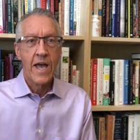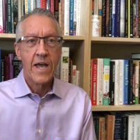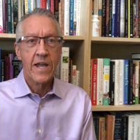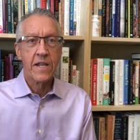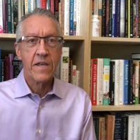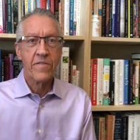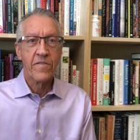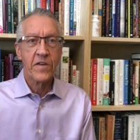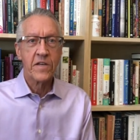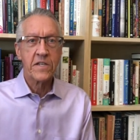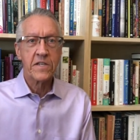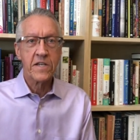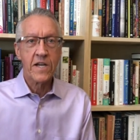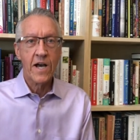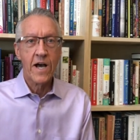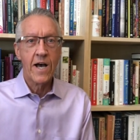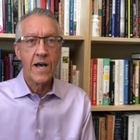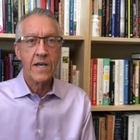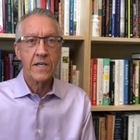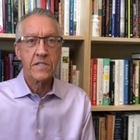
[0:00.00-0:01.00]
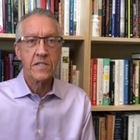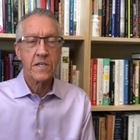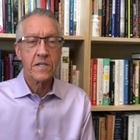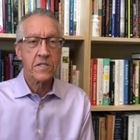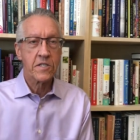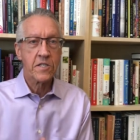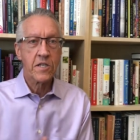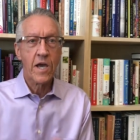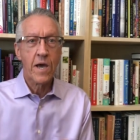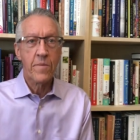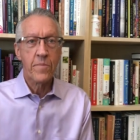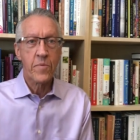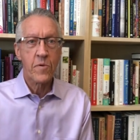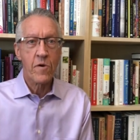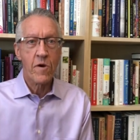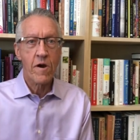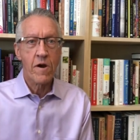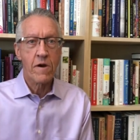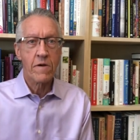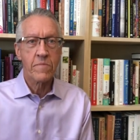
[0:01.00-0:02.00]
and if it does, it's
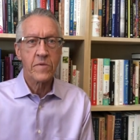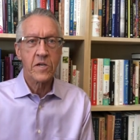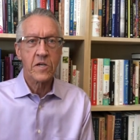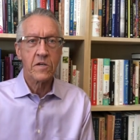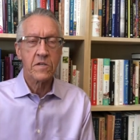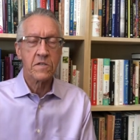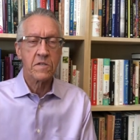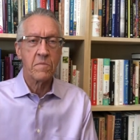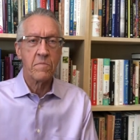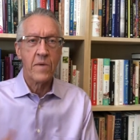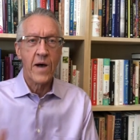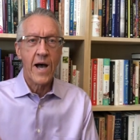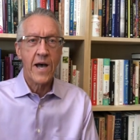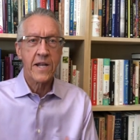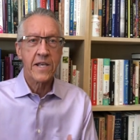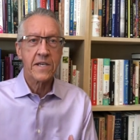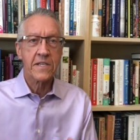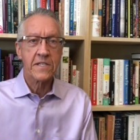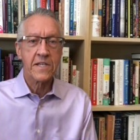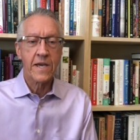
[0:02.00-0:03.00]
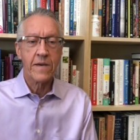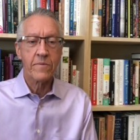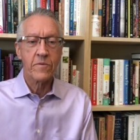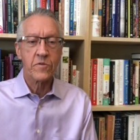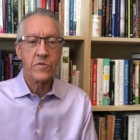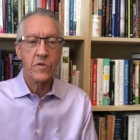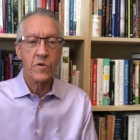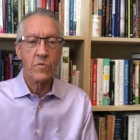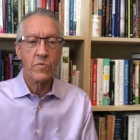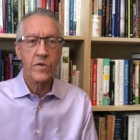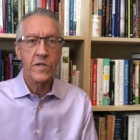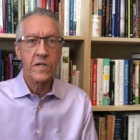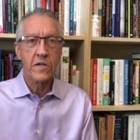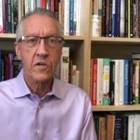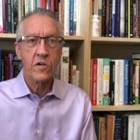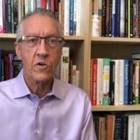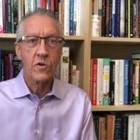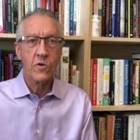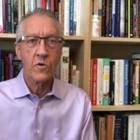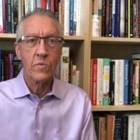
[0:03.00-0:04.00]
temporary because the body is able to
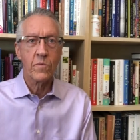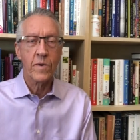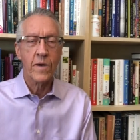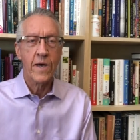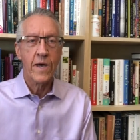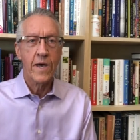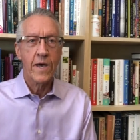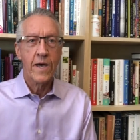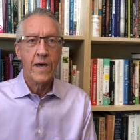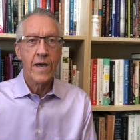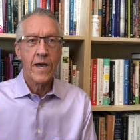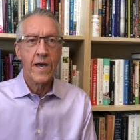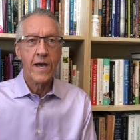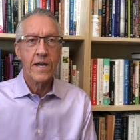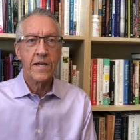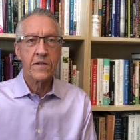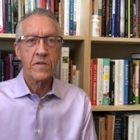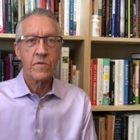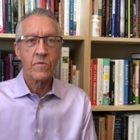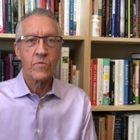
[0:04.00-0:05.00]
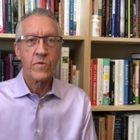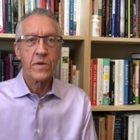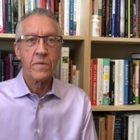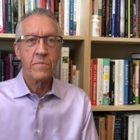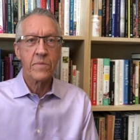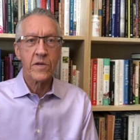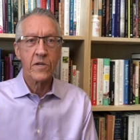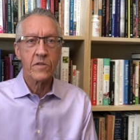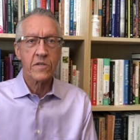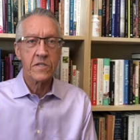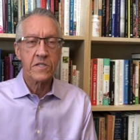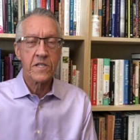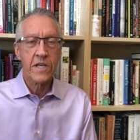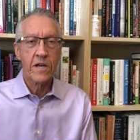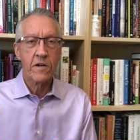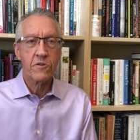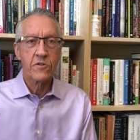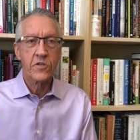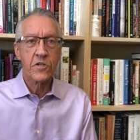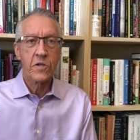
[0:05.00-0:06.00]
recoup and rebuild its
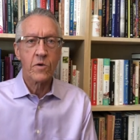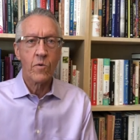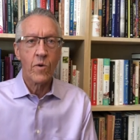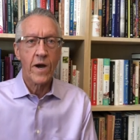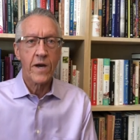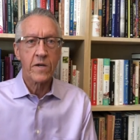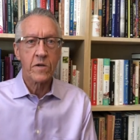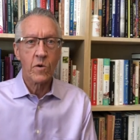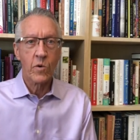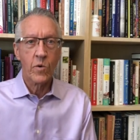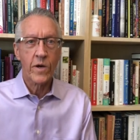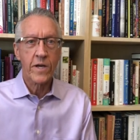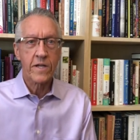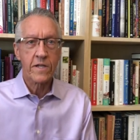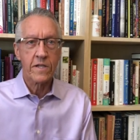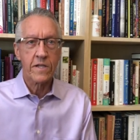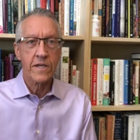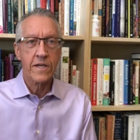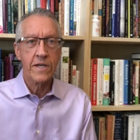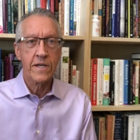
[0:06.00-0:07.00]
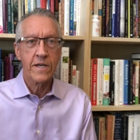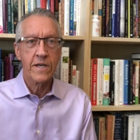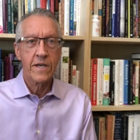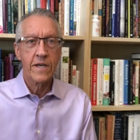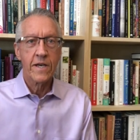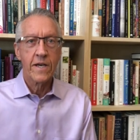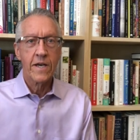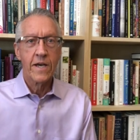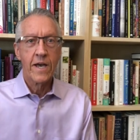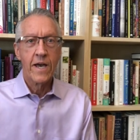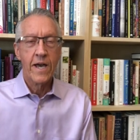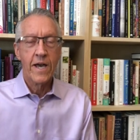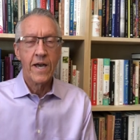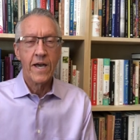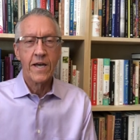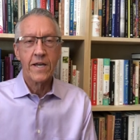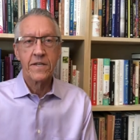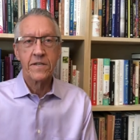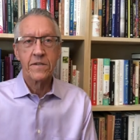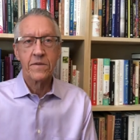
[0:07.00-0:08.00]
energy quite quickly
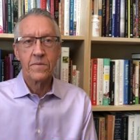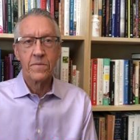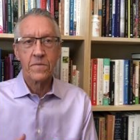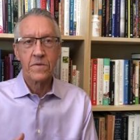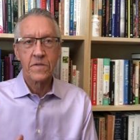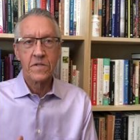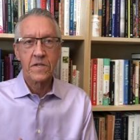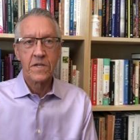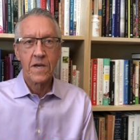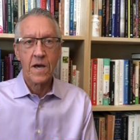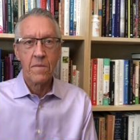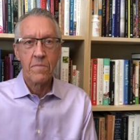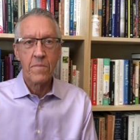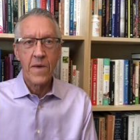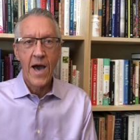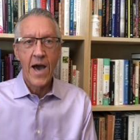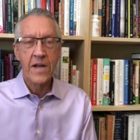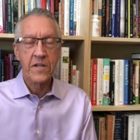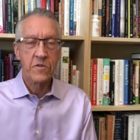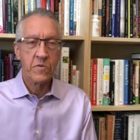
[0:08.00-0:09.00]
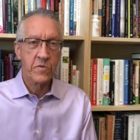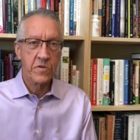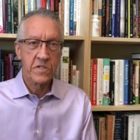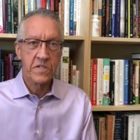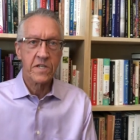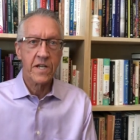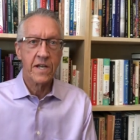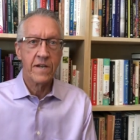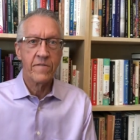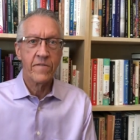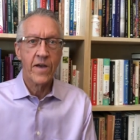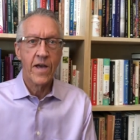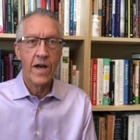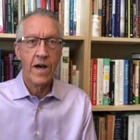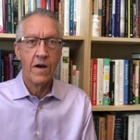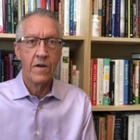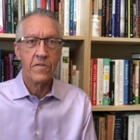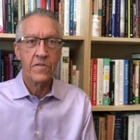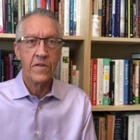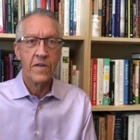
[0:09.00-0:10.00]
and come back to a state of
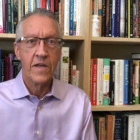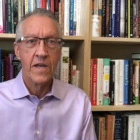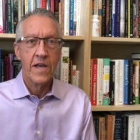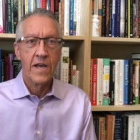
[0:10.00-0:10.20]
health.